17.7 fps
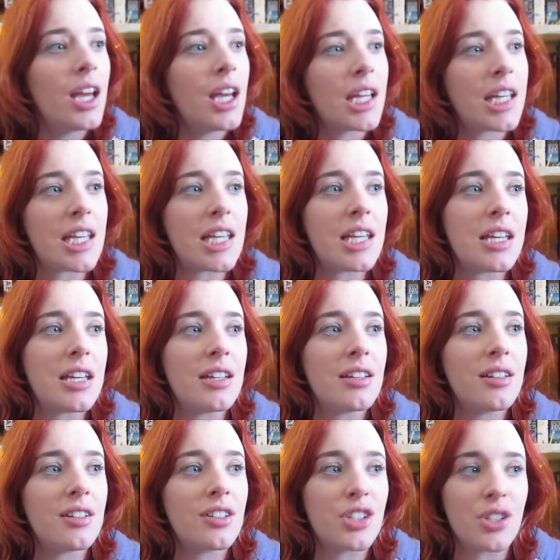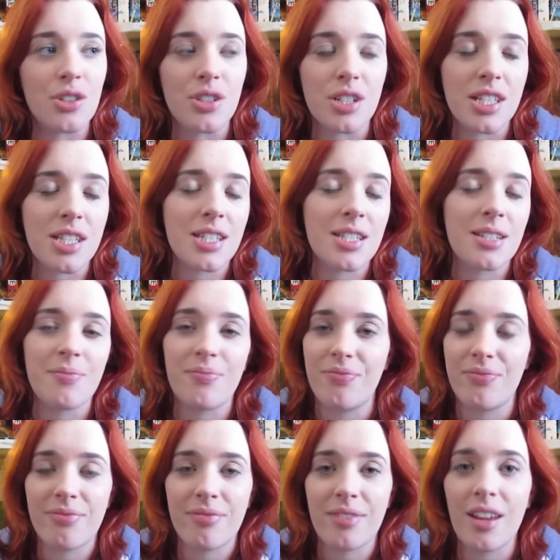He just
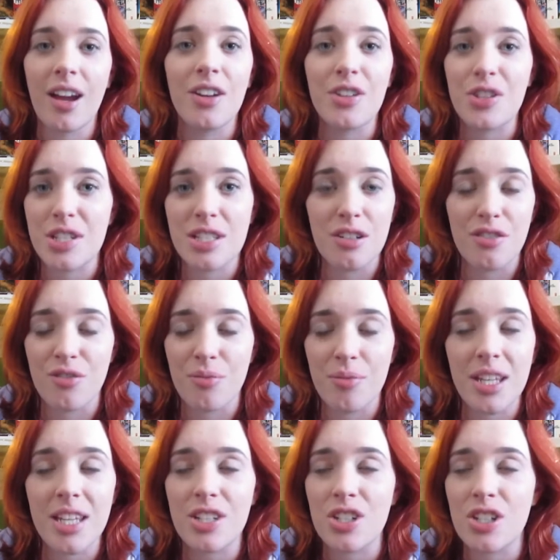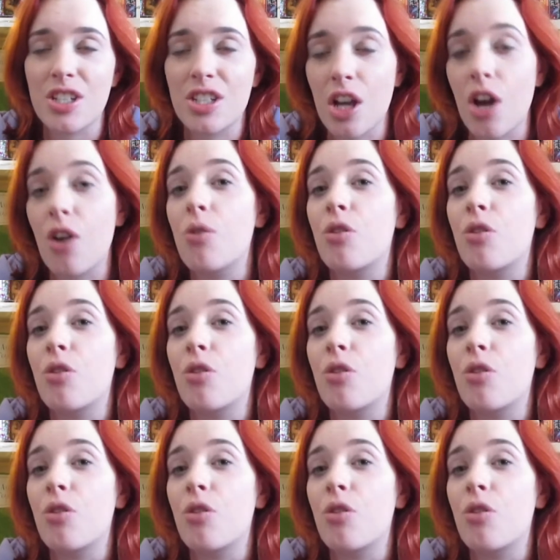I just love him. He's just so